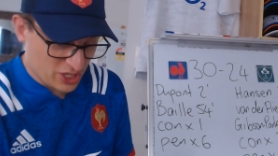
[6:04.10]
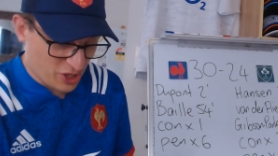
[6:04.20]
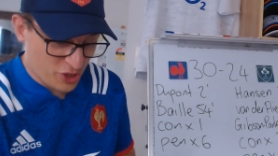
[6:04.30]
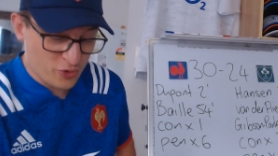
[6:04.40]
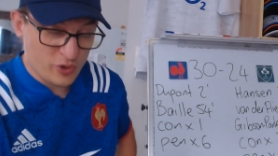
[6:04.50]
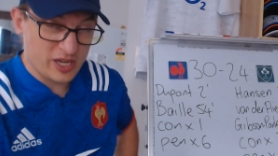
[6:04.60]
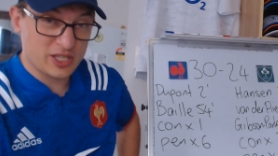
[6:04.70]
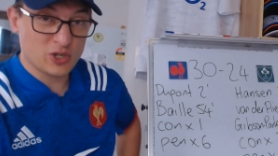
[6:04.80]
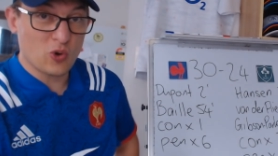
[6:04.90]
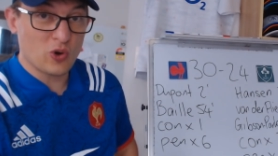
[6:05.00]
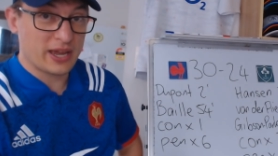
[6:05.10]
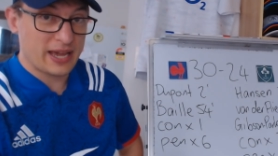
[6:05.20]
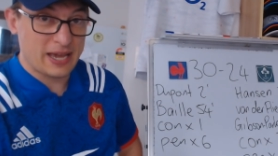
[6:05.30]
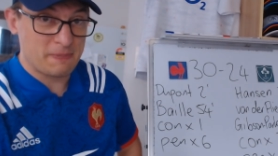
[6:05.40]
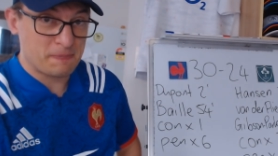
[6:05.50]
a three-score
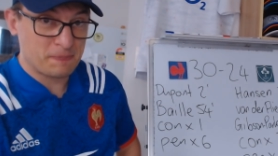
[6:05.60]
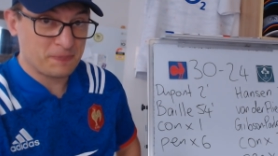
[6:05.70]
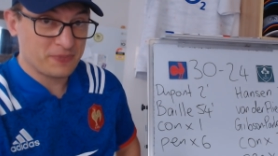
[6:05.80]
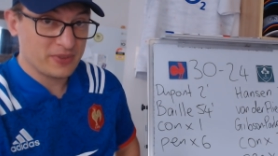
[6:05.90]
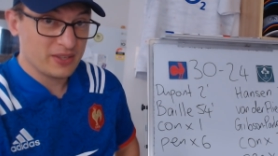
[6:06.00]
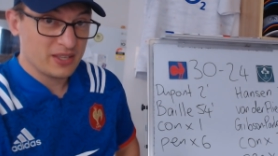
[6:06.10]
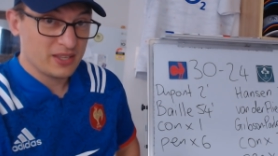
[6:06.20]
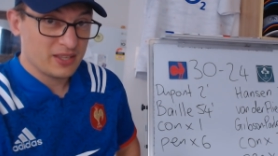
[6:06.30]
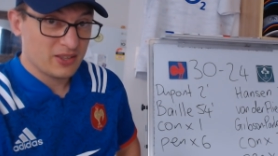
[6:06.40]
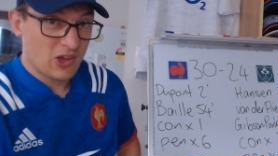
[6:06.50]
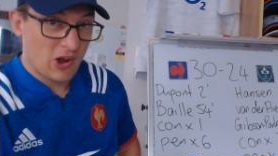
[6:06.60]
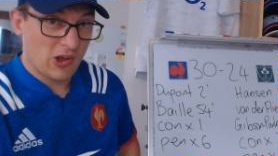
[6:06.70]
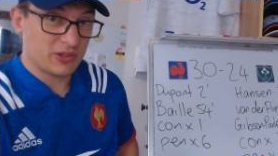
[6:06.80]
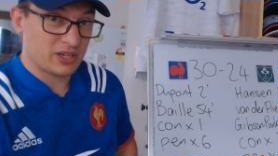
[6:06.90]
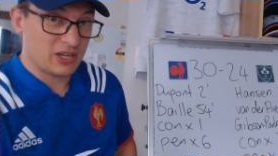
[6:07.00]
game.
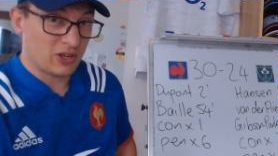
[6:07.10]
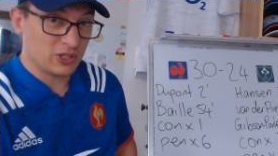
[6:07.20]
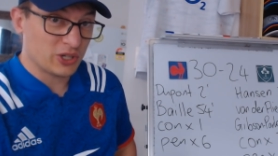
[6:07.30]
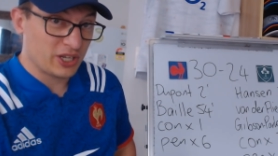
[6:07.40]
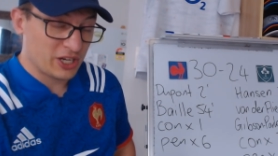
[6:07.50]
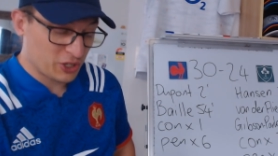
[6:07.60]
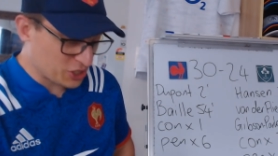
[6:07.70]
Ireland are not looking in good